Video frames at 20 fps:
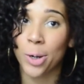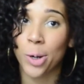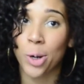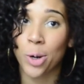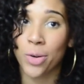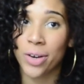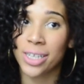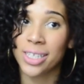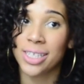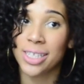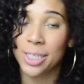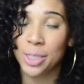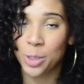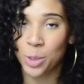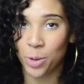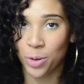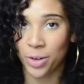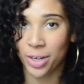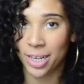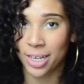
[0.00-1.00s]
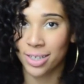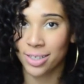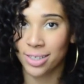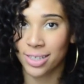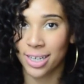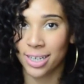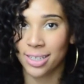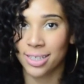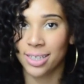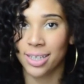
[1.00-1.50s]
crazy snowing
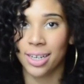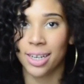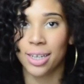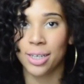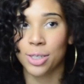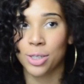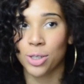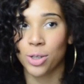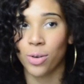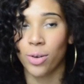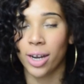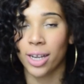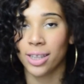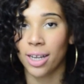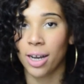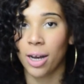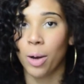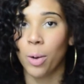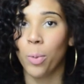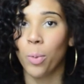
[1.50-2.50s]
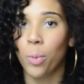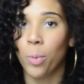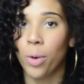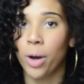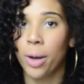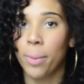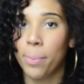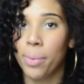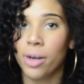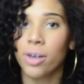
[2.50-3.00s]
outside today, so I thought
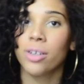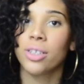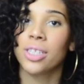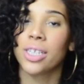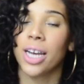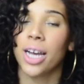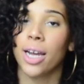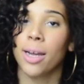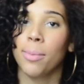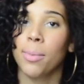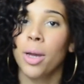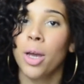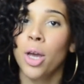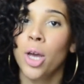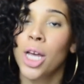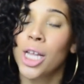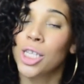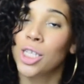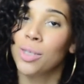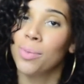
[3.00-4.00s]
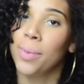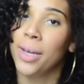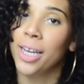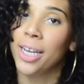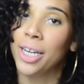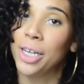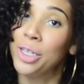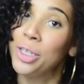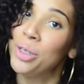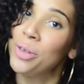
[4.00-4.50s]
what better time to
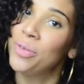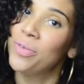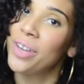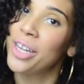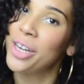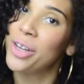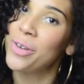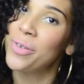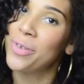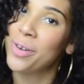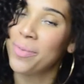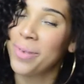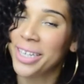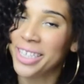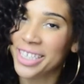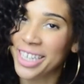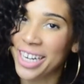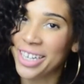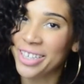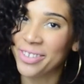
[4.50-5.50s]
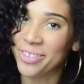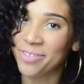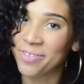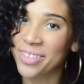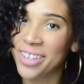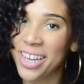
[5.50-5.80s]
make a new video for my channel.